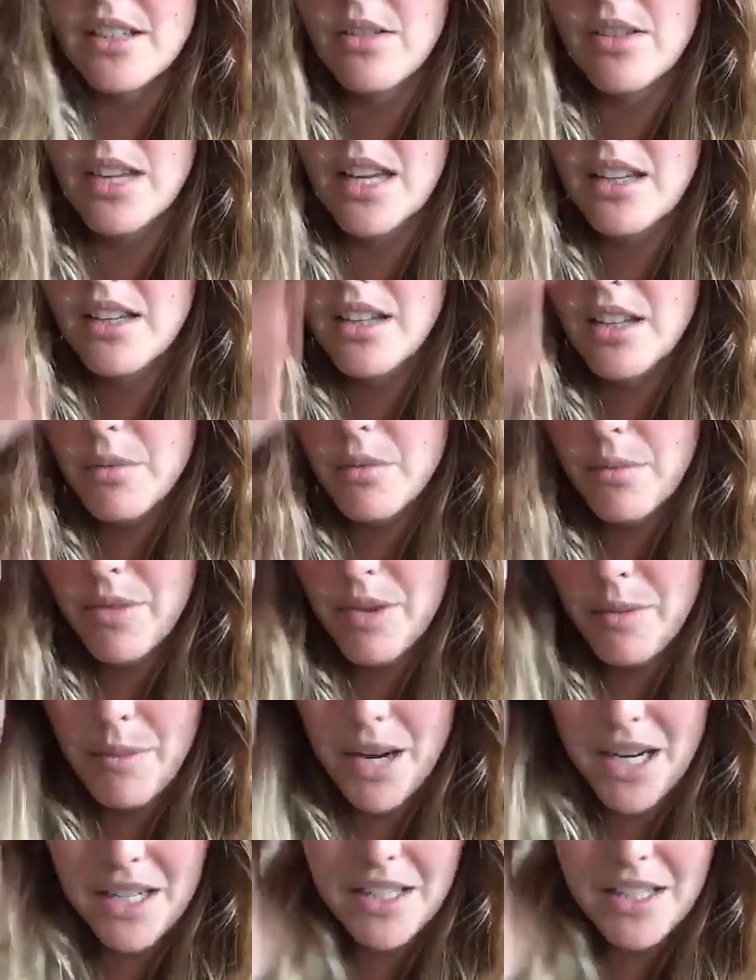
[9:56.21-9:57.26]
So then the
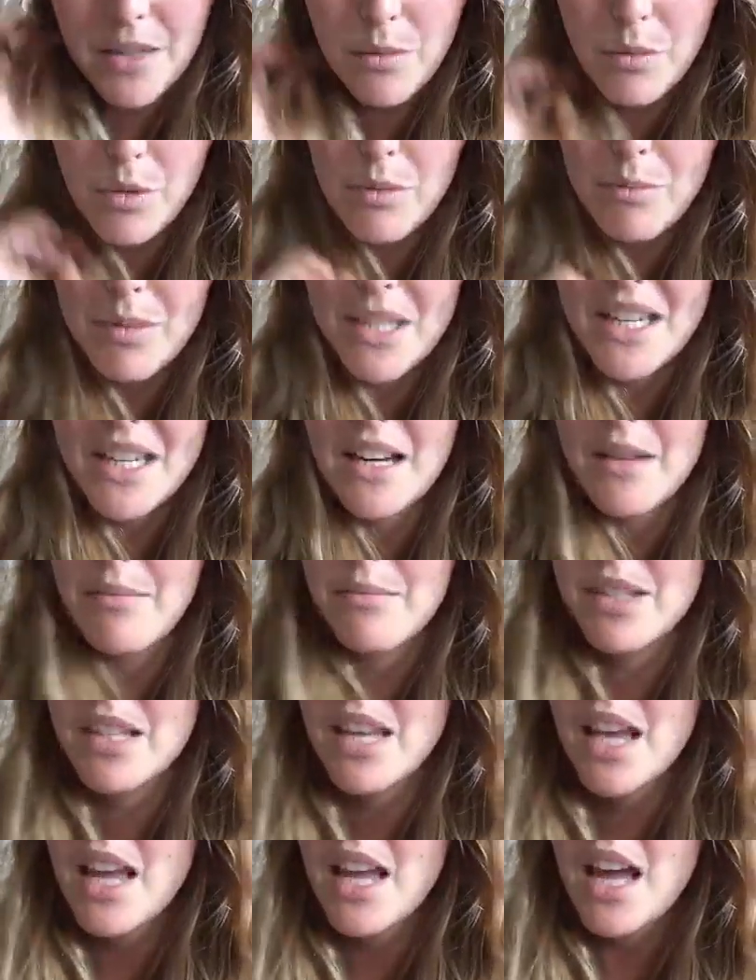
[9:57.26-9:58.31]
mindset work
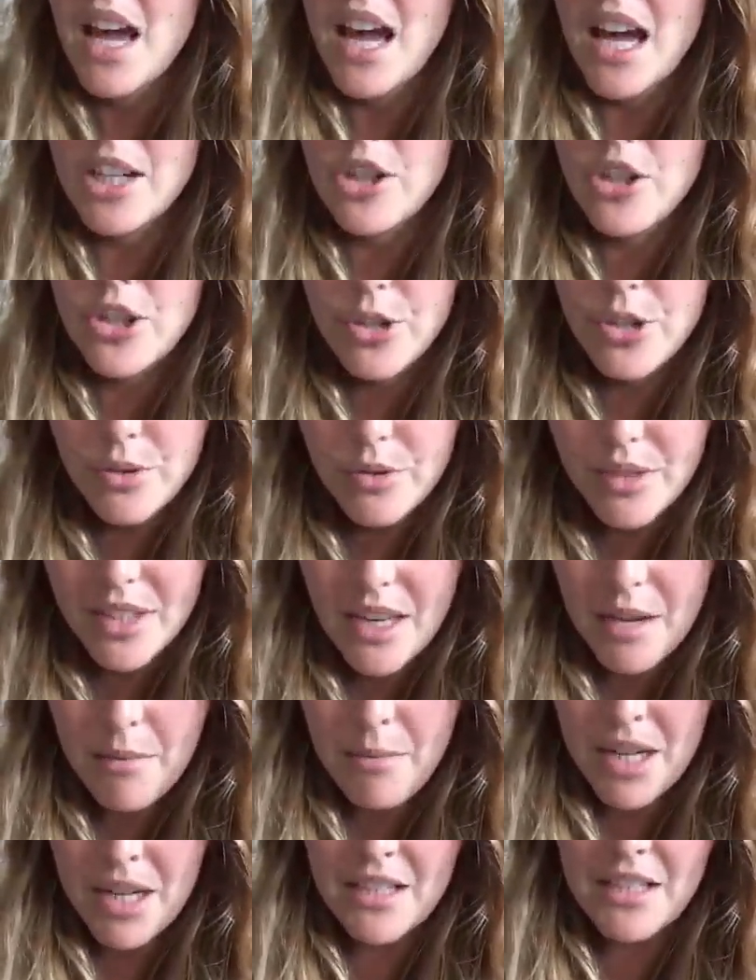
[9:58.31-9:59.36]
becomes, I choose
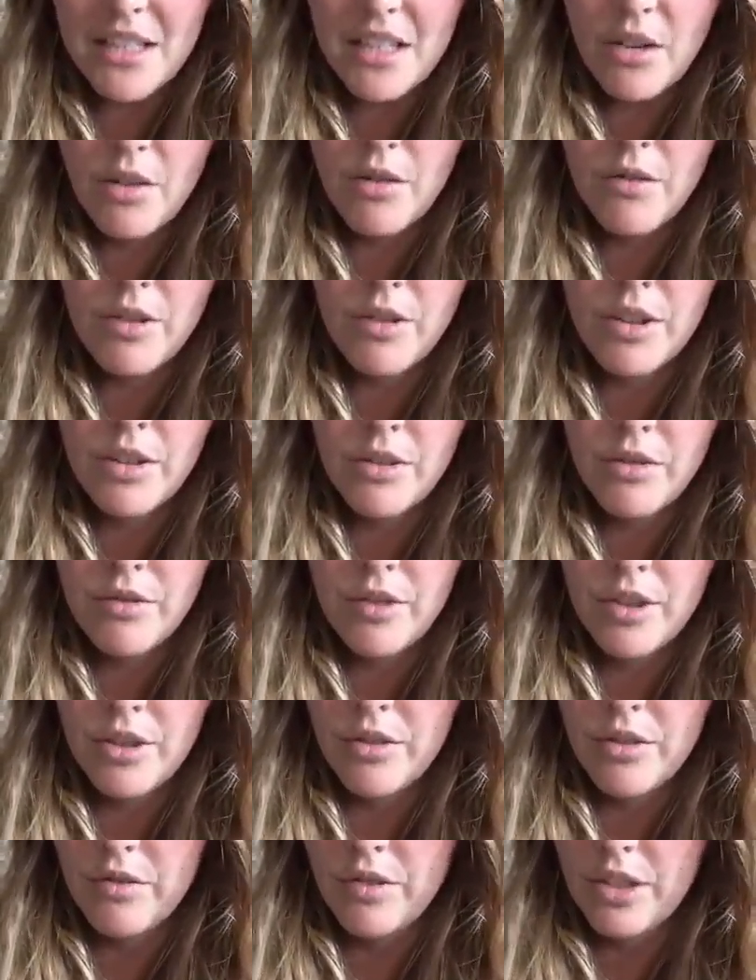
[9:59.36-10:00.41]
that mindset over and over
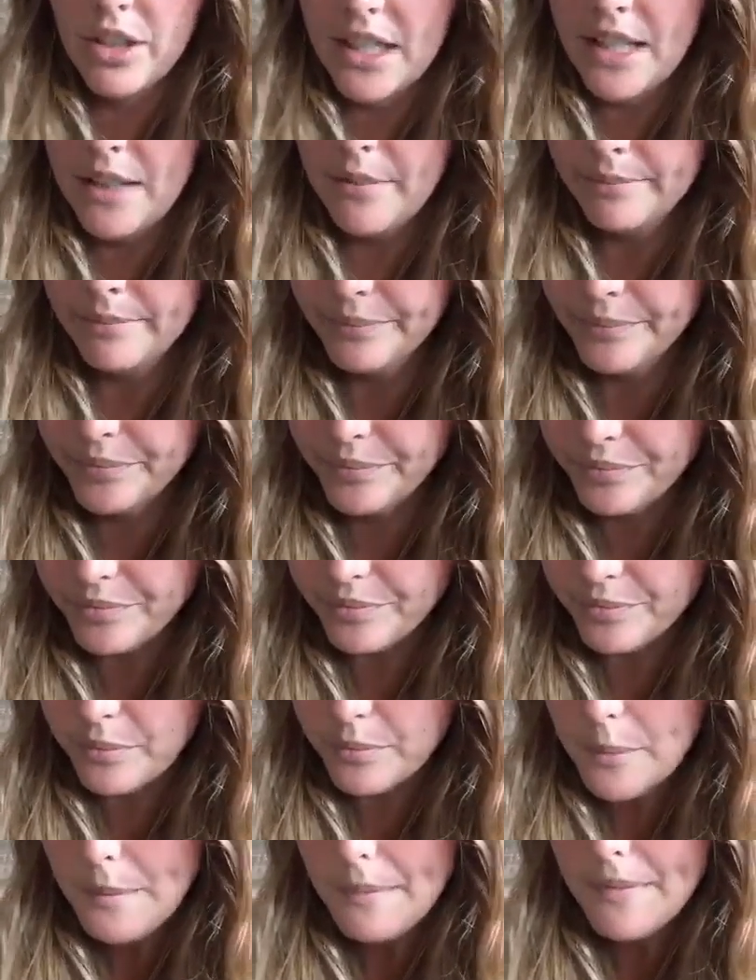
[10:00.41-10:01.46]
and over again.
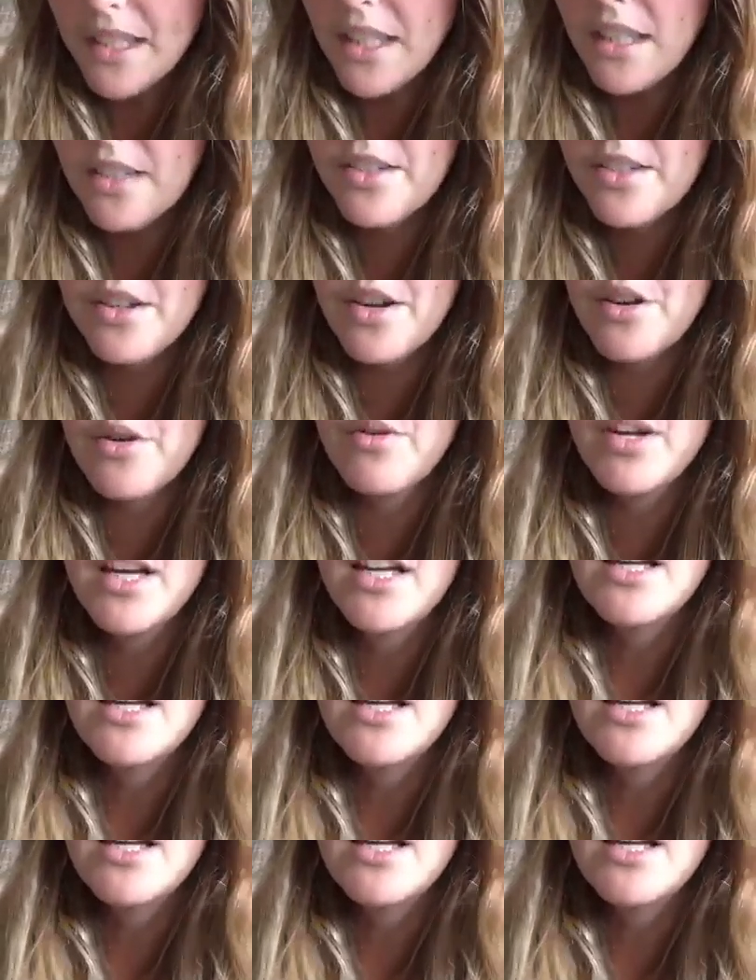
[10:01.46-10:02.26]
So